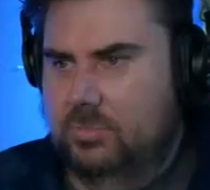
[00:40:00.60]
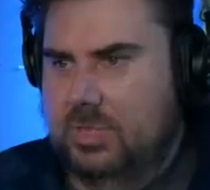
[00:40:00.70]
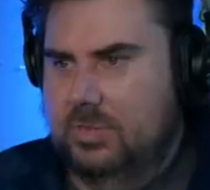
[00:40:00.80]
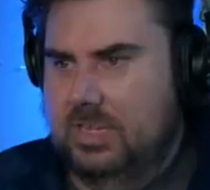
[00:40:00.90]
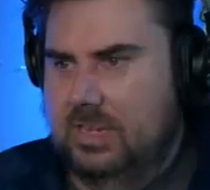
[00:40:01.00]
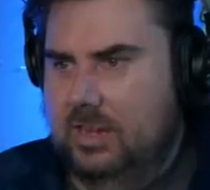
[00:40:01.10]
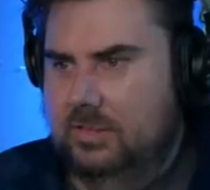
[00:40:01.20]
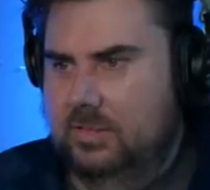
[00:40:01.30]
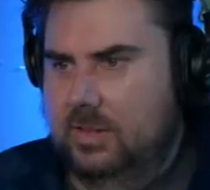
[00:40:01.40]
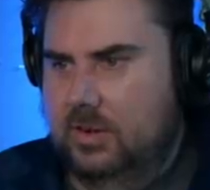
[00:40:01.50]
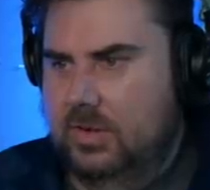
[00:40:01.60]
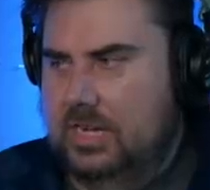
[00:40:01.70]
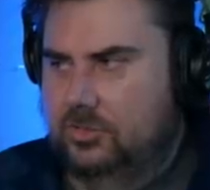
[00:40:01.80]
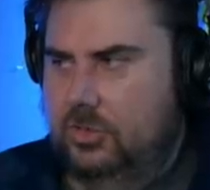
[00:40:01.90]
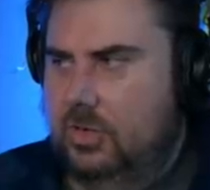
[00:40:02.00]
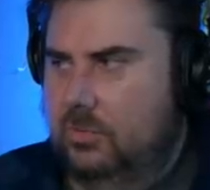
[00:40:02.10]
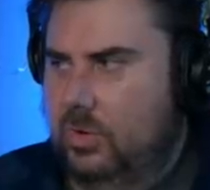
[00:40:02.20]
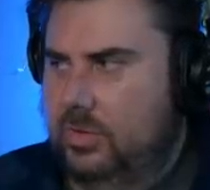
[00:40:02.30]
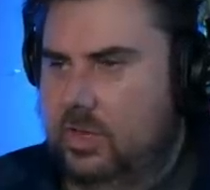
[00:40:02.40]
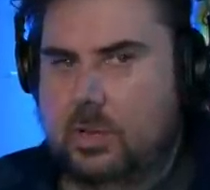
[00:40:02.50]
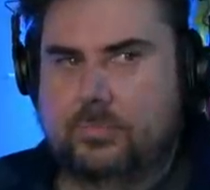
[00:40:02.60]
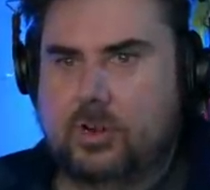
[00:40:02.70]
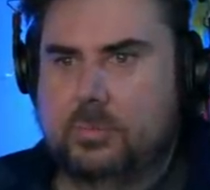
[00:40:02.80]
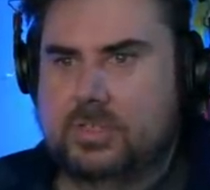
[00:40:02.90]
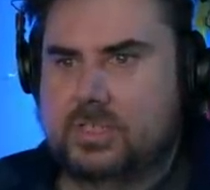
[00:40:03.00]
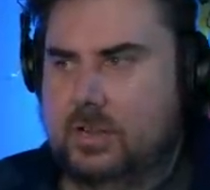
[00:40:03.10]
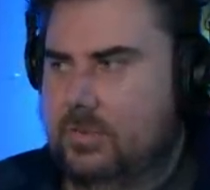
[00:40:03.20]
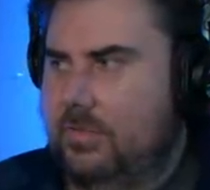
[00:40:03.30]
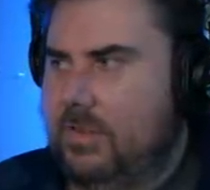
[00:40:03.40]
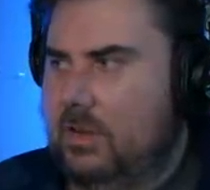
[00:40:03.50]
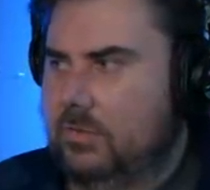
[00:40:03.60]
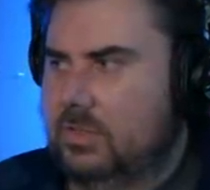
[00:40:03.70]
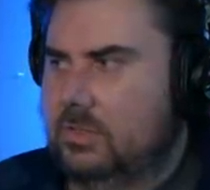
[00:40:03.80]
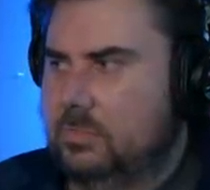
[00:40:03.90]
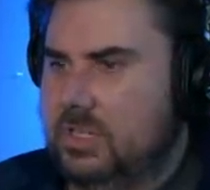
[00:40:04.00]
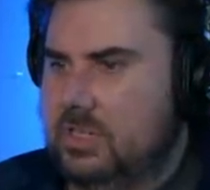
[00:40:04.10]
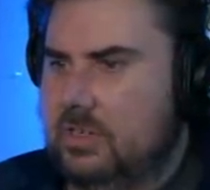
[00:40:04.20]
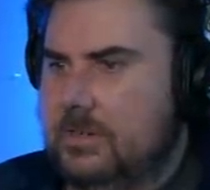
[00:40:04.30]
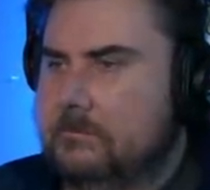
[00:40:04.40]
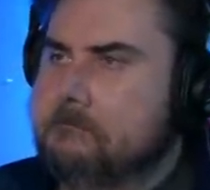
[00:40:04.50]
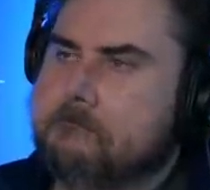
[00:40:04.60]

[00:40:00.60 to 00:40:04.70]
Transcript: BB and their nature and where they come from and stuff I found to be